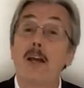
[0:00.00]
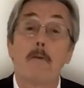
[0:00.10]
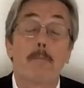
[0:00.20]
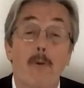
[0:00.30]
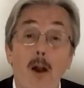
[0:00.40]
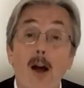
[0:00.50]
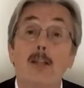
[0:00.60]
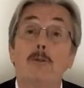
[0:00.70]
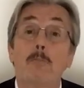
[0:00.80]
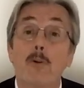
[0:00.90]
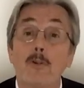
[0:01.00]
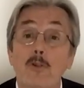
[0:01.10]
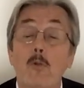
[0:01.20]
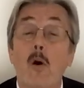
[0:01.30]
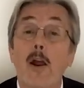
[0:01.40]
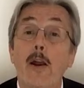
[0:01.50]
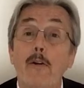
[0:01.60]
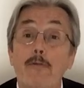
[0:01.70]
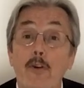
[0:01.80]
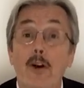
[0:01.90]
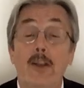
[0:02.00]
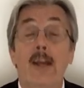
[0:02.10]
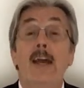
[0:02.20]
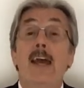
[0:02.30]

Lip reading: a price per square foot.